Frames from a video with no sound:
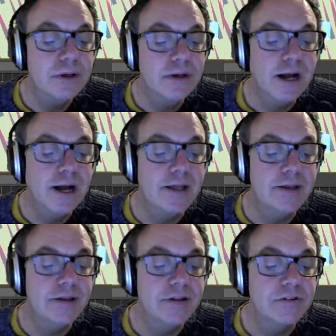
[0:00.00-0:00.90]
and
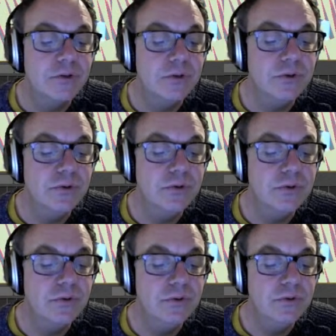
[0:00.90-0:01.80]
it's
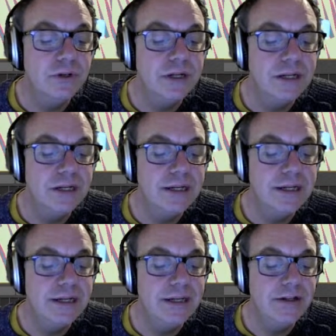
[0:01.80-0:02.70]
called
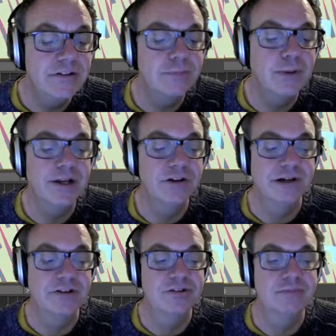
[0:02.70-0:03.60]
lean in spline
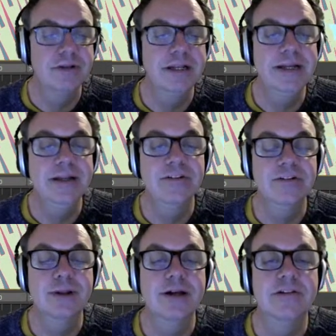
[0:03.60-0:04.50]
direction. Lean in
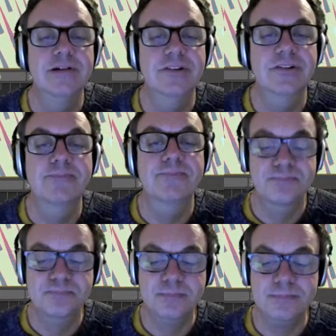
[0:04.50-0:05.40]
spline direction.
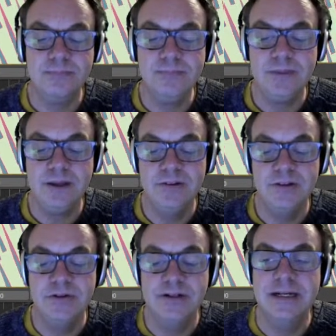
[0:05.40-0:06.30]
So
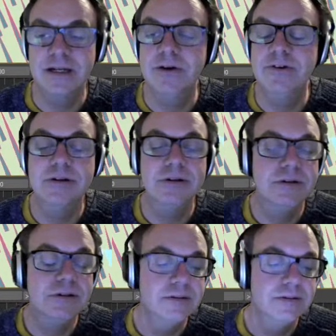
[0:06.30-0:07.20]
you click load,
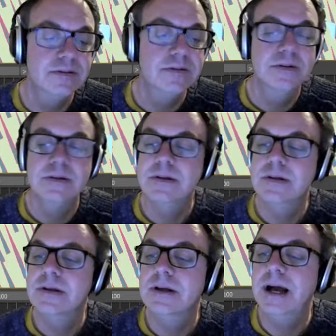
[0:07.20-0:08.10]

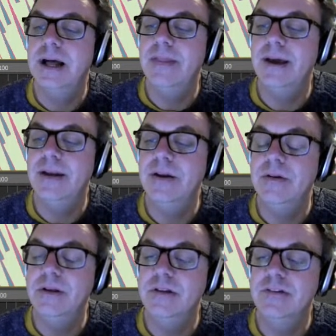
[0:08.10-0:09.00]
and then
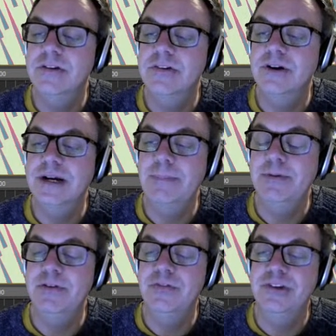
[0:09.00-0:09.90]
it's just got a couple
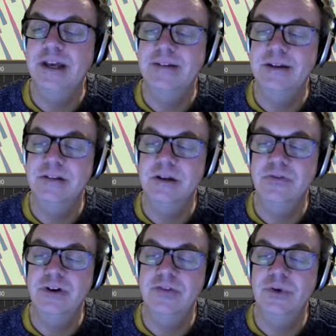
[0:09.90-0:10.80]
of settings. So
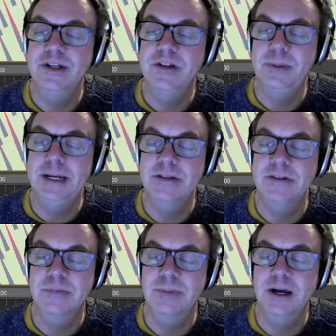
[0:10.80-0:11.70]
first of all, I need to pick the
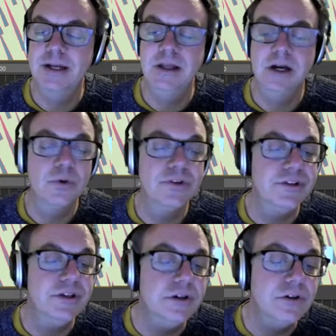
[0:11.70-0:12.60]
spline that I want to
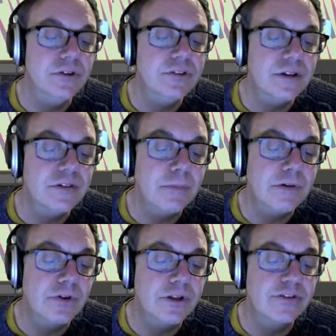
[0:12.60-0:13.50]
use, and remember I've
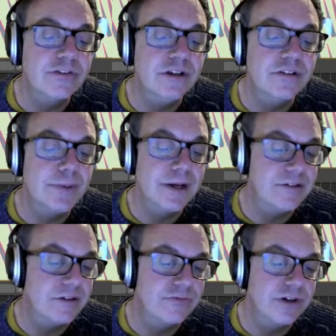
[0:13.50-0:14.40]
got those 3 splines
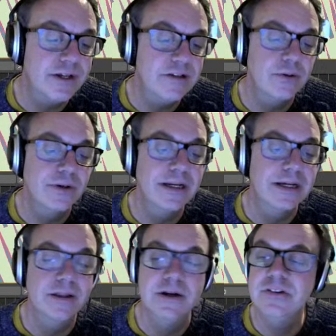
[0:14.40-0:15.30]
at the front here, so I'll click
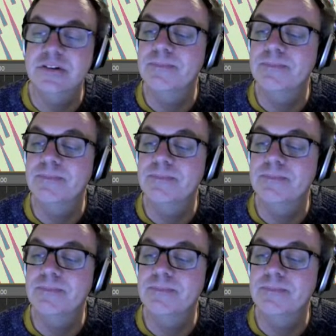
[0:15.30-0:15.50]
those.